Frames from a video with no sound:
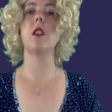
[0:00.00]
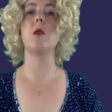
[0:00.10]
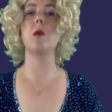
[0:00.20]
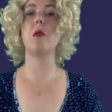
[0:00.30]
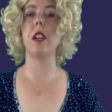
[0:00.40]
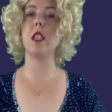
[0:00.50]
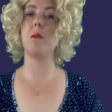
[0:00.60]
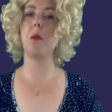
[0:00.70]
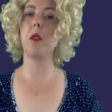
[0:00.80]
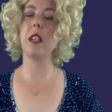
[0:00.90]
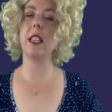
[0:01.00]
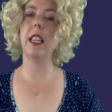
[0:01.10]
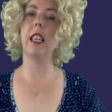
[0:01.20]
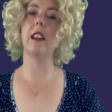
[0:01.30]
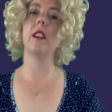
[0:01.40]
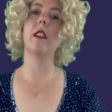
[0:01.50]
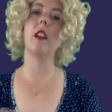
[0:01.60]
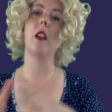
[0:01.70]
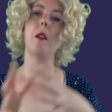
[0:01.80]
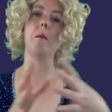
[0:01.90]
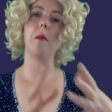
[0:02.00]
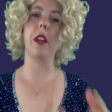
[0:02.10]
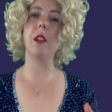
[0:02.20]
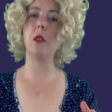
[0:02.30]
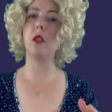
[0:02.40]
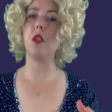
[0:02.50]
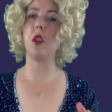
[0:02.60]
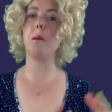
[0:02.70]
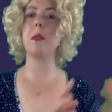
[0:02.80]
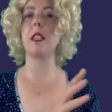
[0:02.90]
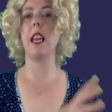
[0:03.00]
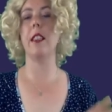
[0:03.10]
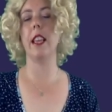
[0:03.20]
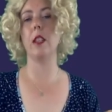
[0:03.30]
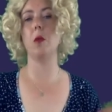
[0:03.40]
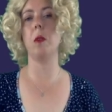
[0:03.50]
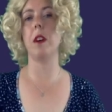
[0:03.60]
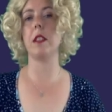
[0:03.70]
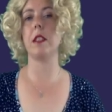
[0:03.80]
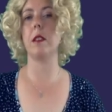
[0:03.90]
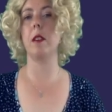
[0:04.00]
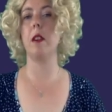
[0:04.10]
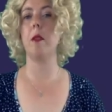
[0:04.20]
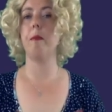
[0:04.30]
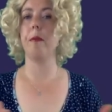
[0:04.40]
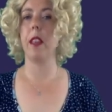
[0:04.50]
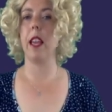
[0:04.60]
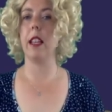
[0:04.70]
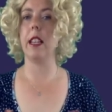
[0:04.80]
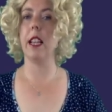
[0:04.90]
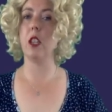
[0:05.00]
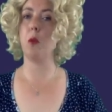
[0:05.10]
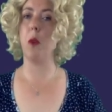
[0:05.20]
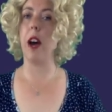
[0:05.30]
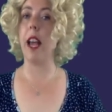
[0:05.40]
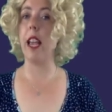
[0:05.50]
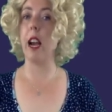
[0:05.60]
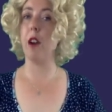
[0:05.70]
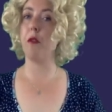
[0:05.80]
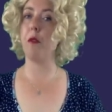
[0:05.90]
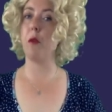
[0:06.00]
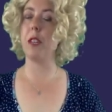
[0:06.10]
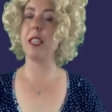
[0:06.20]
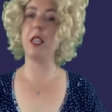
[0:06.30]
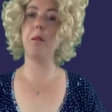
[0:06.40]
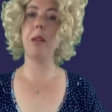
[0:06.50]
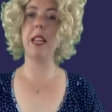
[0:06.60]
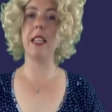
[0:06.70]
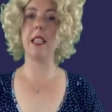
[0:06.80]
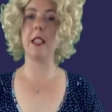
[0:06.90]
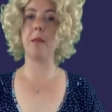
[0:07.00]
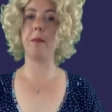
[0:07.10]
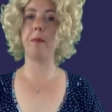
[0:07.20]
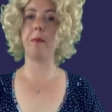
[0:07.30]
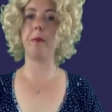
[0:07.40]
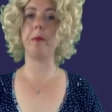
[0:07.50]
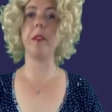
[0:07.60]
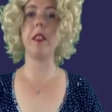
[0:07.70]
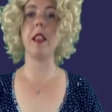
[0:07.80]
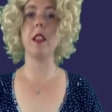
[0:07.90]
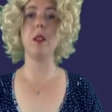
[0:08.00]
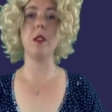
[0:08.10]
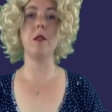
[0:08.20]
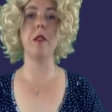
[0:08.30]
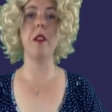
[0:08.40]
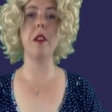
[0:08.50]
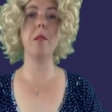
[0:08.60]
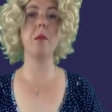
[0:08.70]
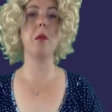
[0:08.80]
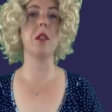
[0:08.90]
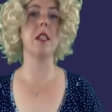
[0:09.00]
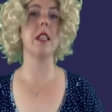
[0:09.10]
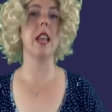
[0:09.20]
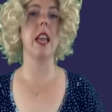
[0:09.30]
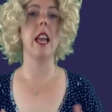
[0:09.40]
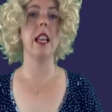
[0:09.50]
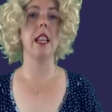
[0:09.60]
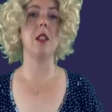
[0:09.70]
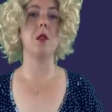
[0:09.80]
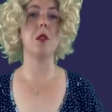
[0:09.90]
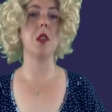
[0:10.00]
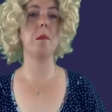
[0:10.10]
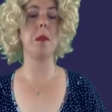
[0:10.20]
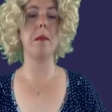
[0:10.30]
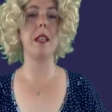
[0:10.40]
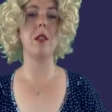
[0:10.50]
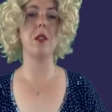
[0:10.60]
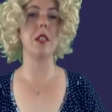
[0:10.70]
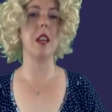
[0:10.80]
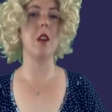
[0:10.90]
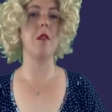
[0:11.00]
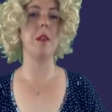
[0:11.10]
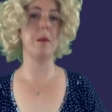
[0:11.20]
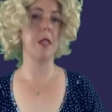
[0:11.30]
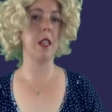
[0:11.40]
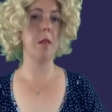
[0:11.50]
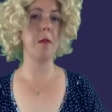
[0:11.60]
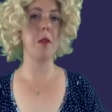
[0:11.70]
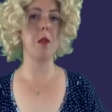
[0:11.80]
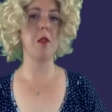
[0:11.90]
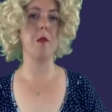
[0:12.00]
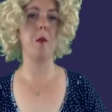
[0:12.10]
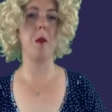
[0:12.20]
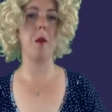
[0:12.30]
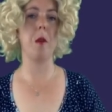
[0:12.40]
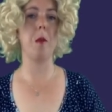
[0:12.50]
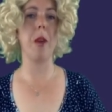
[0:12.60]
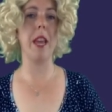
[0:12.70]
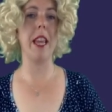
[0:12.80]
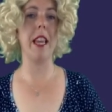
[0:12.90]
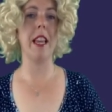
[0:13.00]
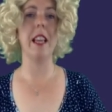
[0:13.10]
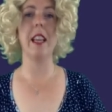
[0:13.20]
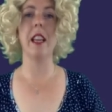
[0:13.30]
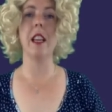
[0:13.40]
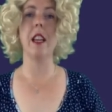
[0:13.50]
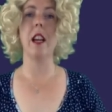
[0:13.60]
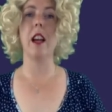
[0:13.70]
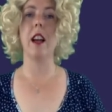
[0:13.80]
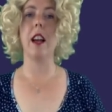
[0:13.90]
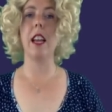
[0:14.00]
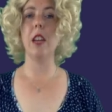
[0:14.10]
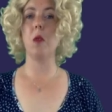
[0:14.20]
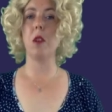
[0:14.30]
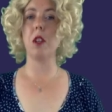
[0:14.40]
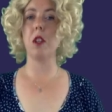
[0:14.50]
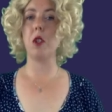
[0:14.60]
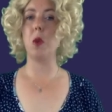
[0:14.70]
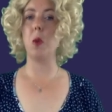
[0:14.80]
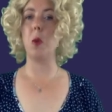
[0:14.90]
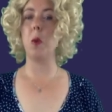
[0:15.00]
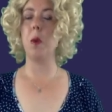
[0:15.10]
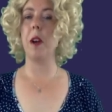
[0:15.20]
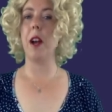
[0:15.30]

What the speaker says: to transport it here, bring to the shops and then to us. And that is why our food is depleted. So it's very important that you supplement yourself in some sort of way in order to